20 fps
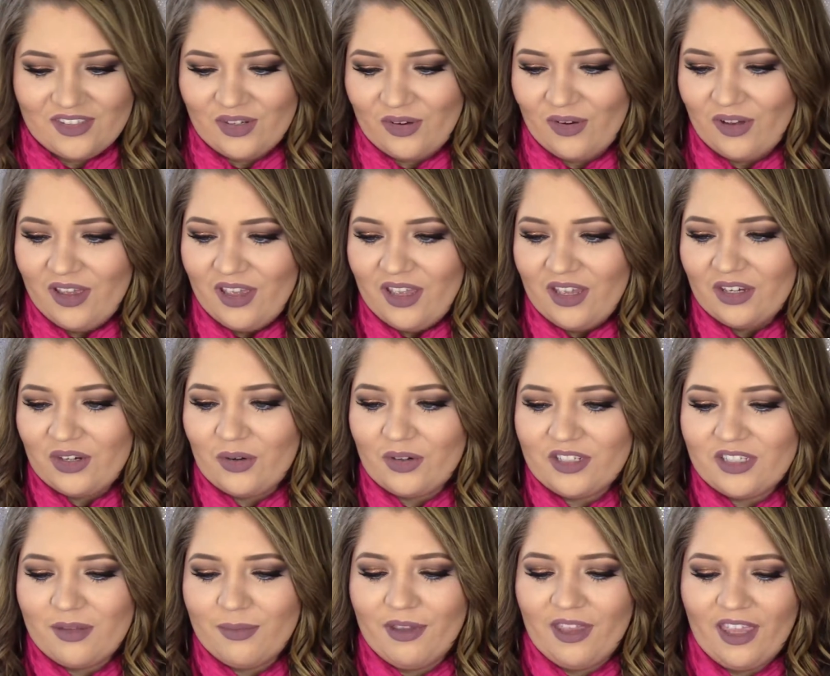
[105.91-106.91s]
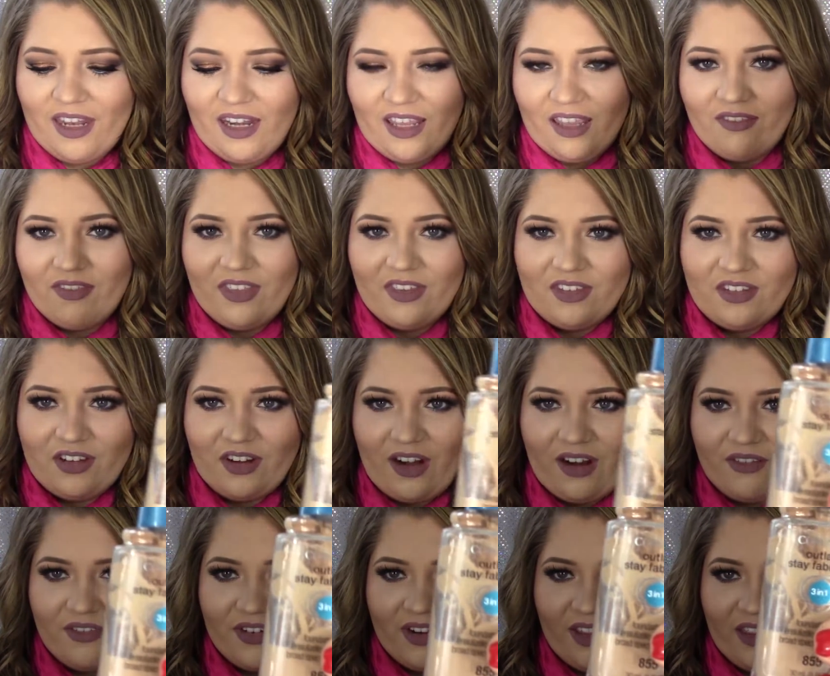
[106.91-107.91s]
So towards the beginning of this year, I
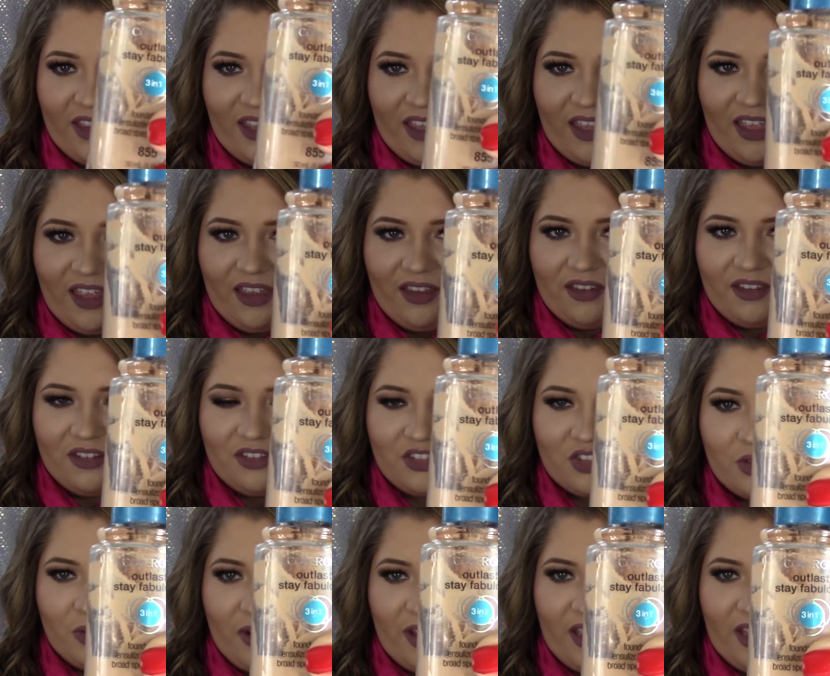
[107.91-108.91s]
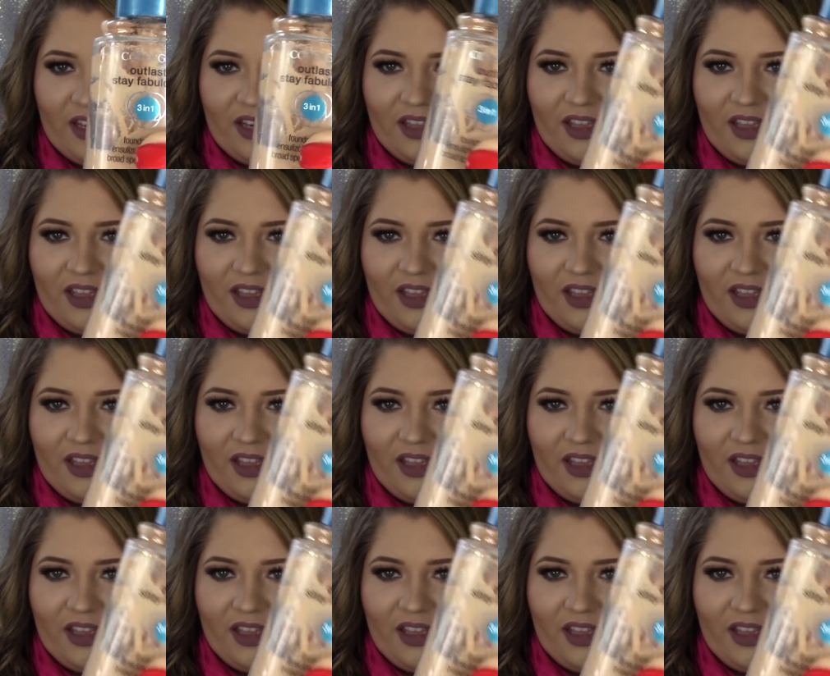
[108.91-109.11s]
really enjoyed,